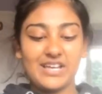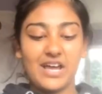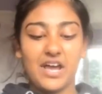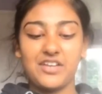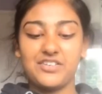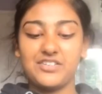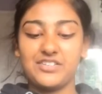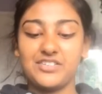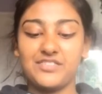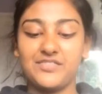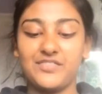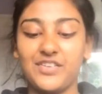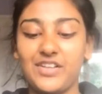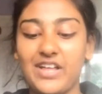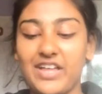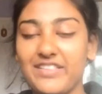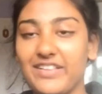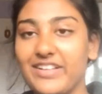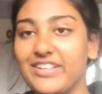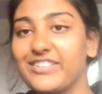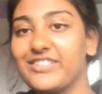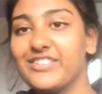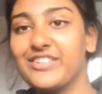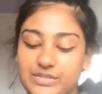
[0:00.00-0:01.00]
I just feel like
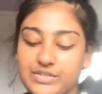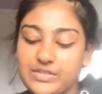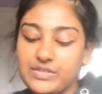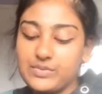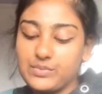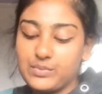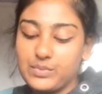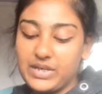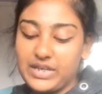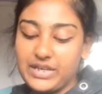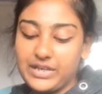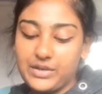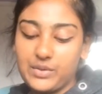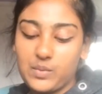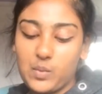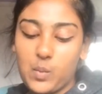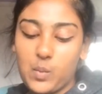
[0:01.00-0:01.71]
that's a sweet